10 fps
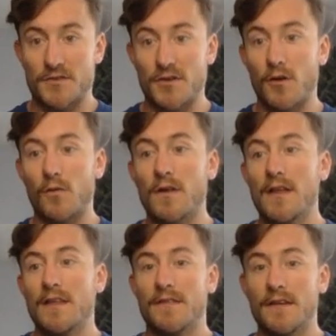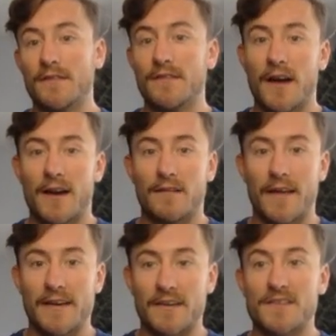So this is kind of
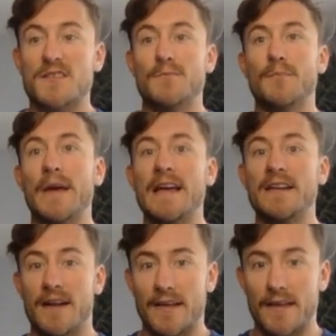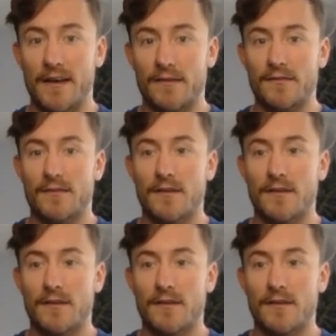like an expanded, I guess,